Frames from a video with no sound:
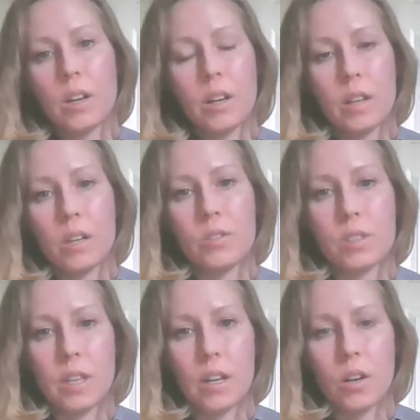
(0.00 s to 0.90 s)
and then you
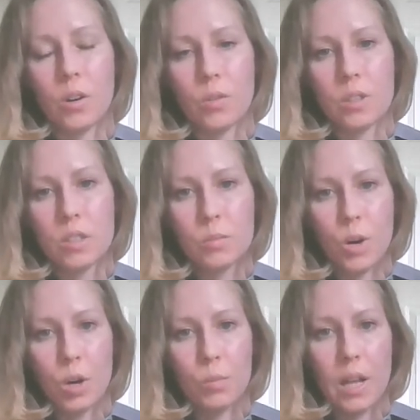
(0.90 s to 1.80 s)
see it, oh, this is
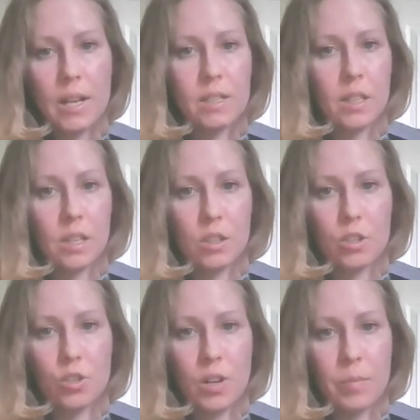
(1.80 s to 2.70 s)
part plastic in the
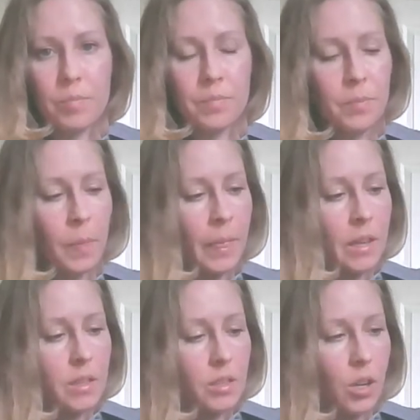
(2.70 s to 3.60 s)
trim.
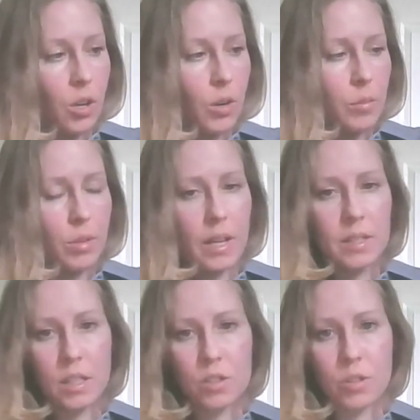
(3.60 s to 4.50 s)
So, and
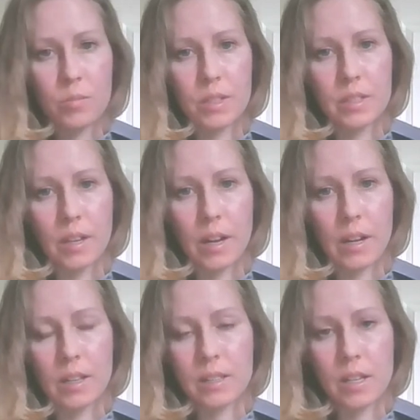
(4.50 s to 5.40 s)
plastic trim it's not
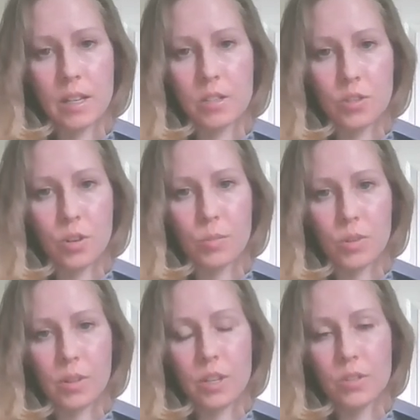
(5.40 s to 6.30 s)
as
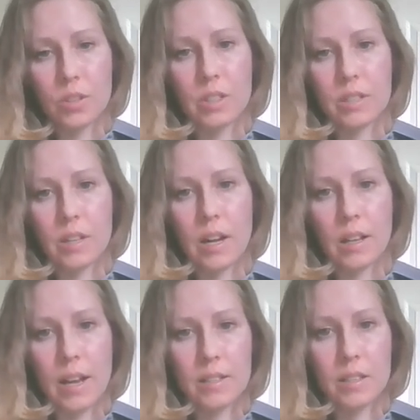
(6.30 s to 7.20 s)
durable. It usually does not
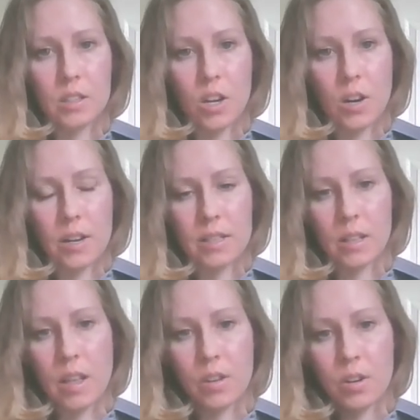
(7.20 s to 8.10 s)
last as long as the
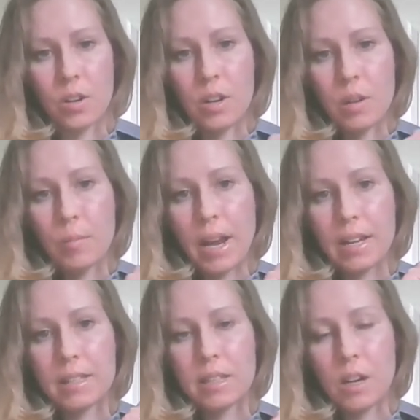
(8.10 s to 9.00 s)
leather bag
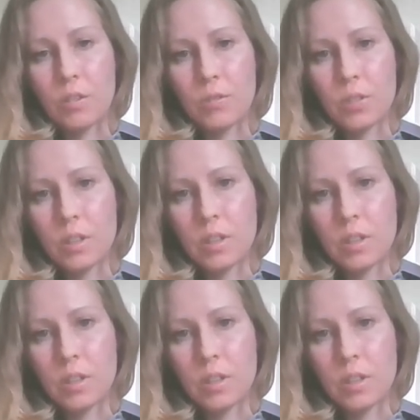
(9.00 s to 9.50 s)
itself.